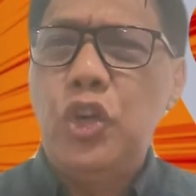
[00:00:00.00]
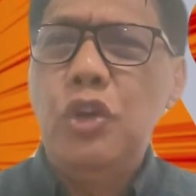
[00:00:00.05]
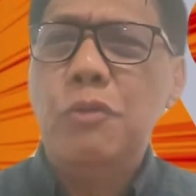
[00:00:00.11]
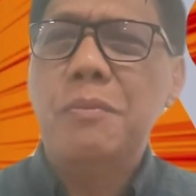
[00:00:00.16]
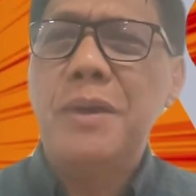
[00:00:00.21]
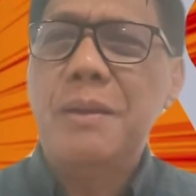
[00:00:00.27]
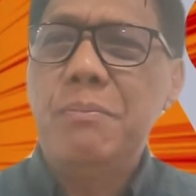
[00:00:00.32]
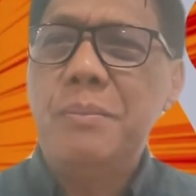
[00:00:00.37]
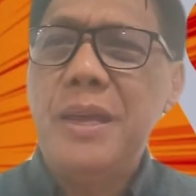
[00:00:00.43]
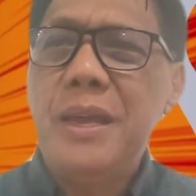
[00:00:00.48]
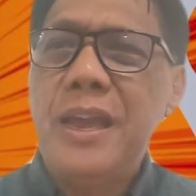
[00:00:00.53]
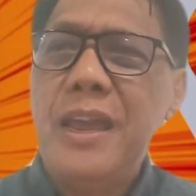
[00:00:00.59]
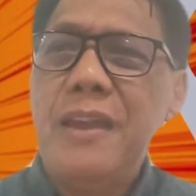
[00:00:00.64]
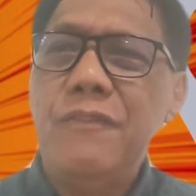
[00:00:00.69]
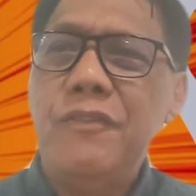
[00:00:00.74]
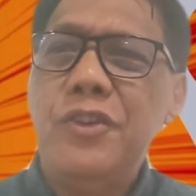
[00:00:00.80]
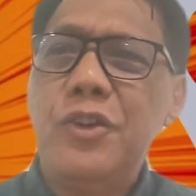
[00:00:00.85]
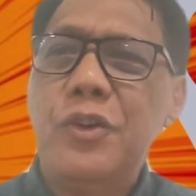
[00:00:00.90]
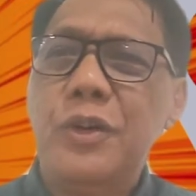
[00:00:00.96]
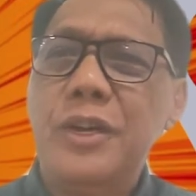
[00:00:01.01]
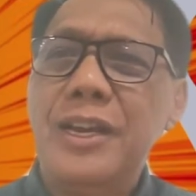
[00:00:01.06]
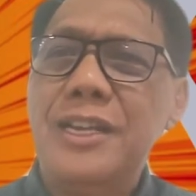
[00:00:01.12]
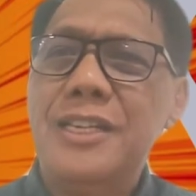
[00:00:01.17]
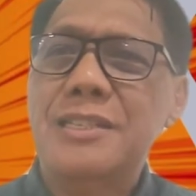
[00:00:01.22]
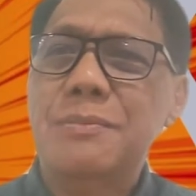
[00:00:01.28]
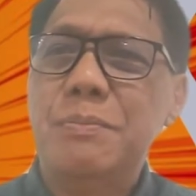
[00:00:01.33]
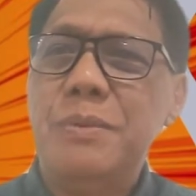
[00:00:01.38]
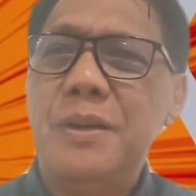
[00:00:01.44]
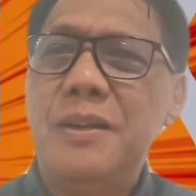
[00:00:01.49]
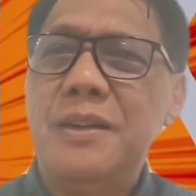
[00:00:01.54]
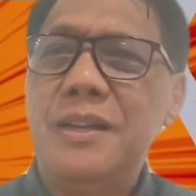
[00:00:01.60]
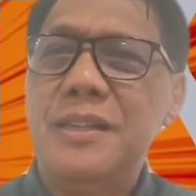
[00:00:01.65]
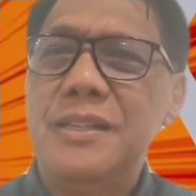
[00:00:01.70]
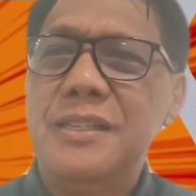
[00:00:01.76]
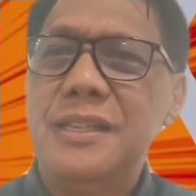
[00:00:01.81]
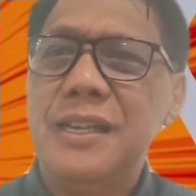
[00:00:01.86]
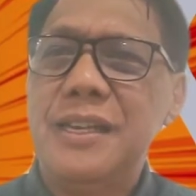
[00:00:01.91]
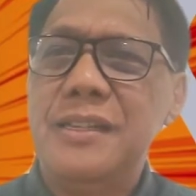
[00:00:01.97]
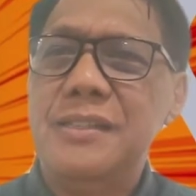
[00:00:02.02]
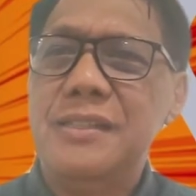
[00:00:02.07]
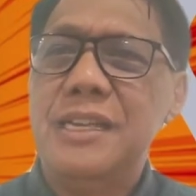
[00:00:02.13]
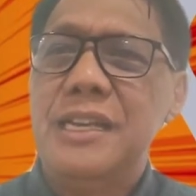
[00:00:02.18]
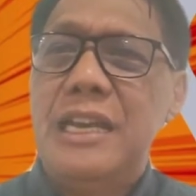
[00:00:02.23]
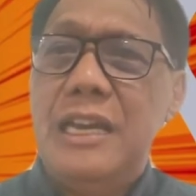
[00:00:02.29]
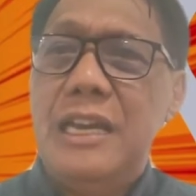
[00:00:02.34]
human behavior and experiences,